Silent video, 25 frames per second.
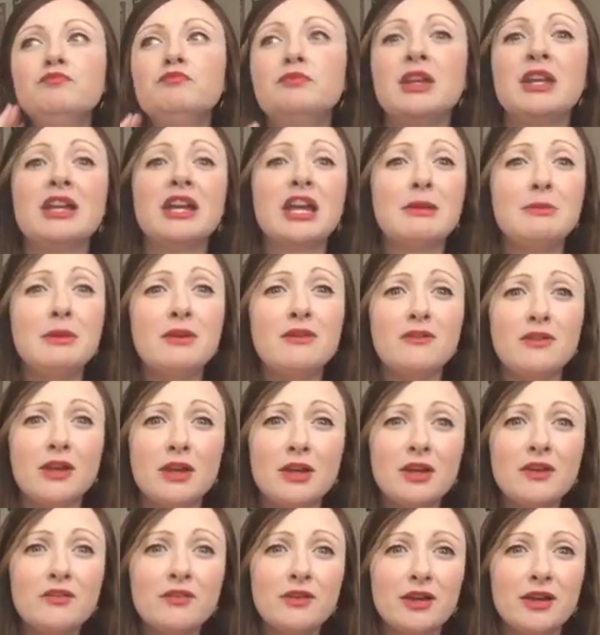And it can be
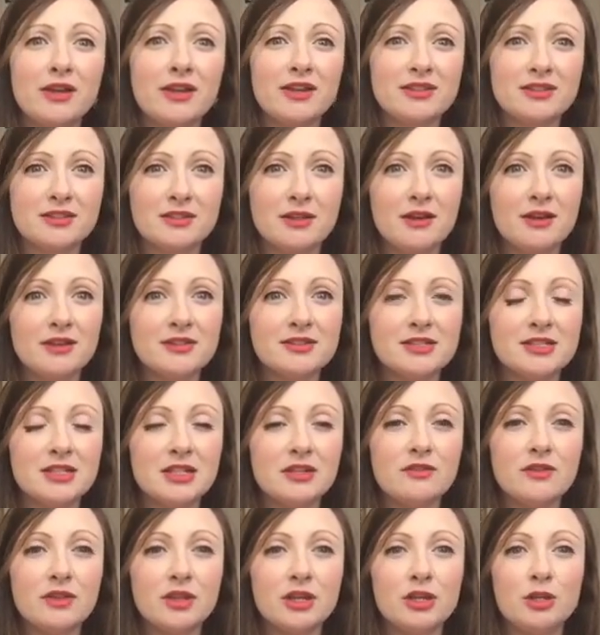very, very exhausting
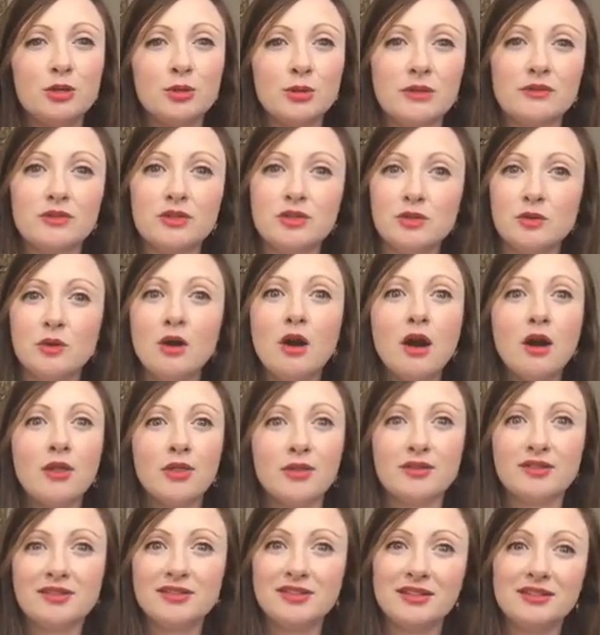to feel like you have to do all
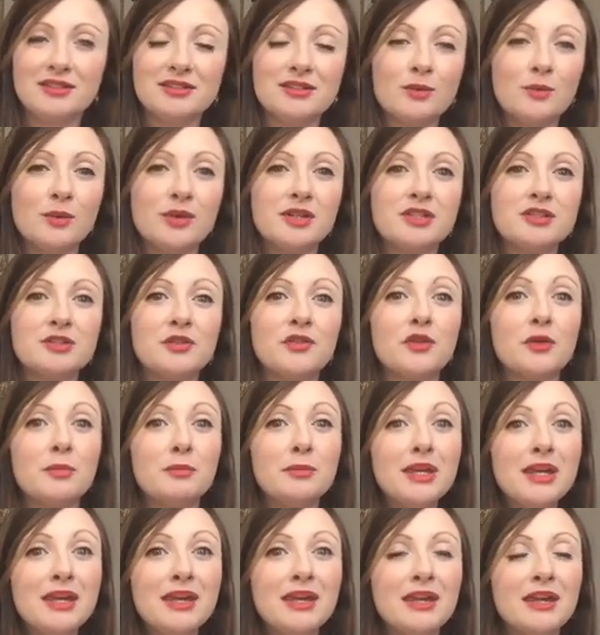those things at once. So for
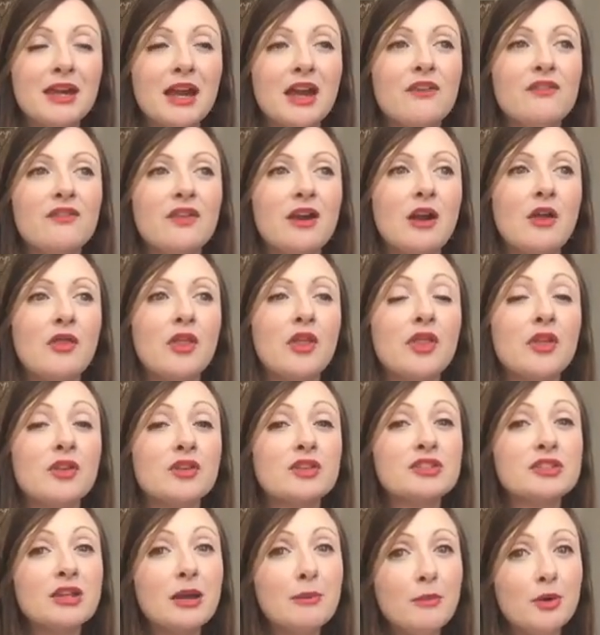me, I found that
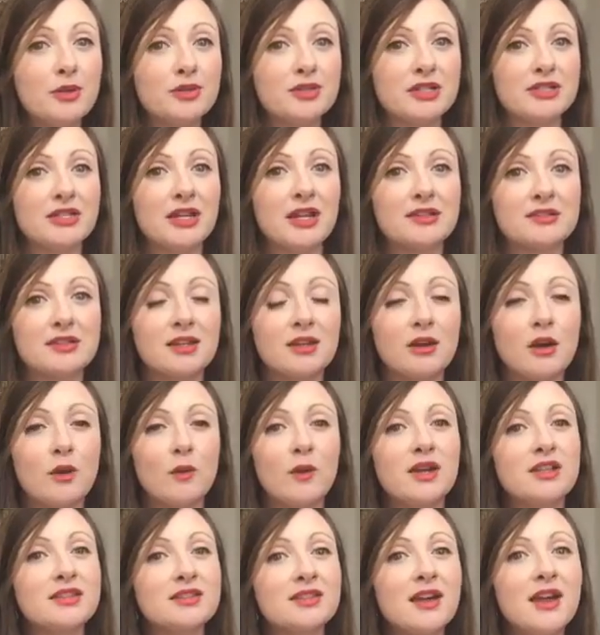there's some multitasking
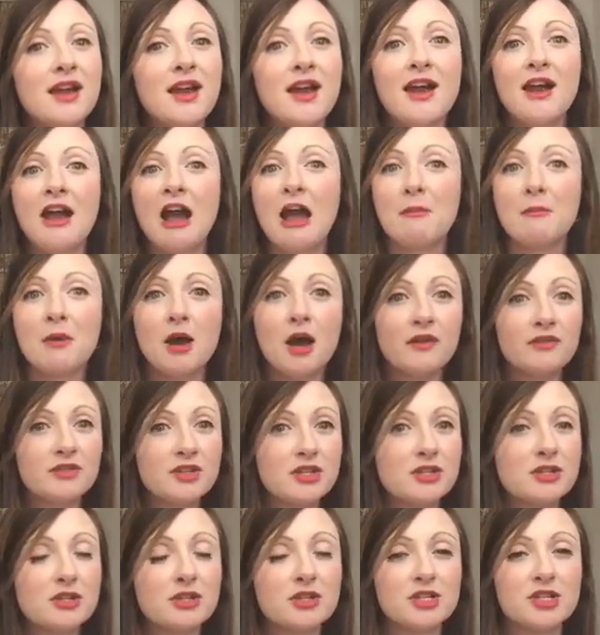always. I'm
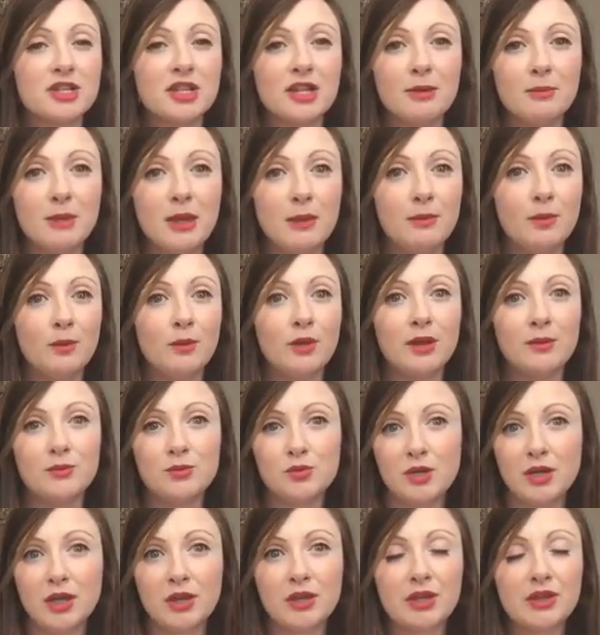often nursing a baby while I'm
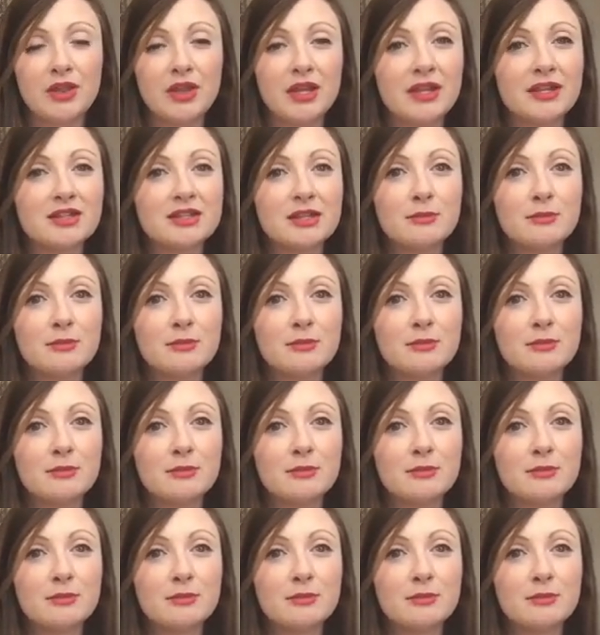doing other things.